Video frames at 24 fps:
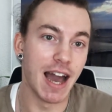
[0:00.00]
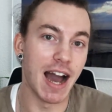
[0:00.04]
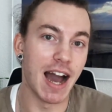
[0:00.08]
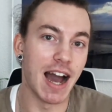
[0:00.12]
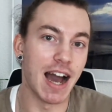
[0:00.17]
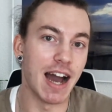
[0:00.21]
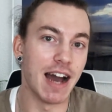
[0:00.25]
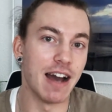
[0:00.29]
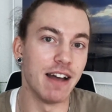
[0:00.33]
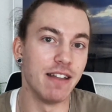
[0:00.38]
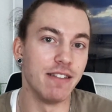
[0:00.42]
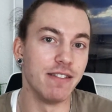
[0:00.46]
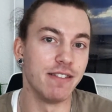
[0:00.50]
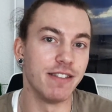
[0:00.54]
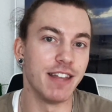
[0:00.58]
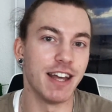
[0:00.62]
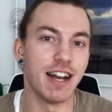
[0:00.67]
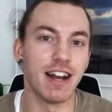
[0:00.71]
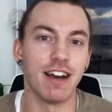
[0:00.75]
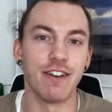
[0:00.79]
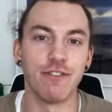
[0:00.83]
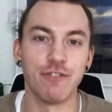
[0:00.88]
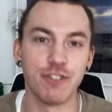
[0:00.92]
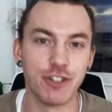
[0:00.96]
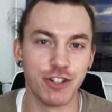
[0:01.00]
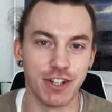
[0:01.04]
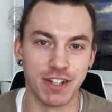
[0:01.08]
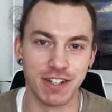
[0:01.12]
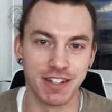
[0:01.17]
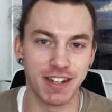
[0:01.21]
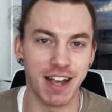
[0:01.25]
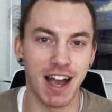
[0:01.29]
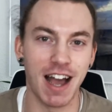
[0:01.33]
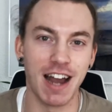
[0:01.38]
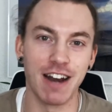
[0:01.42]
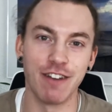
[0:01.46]
and that I've
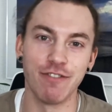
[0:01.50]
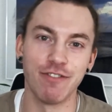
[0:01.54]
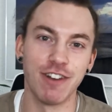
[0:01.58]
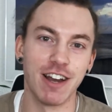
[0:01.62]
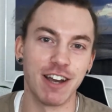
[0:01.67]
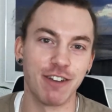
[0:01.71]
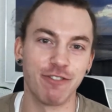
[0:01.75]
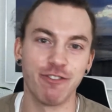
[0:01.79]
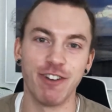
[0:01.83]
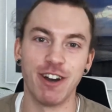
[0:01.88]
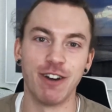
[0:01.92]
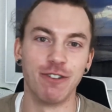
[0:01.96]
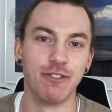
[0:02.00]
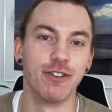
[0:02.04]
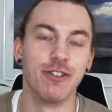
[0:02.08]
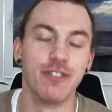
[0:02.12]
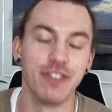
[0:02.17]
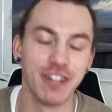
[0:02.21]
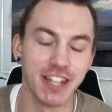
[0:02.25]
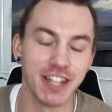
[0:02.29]
just kind of found on the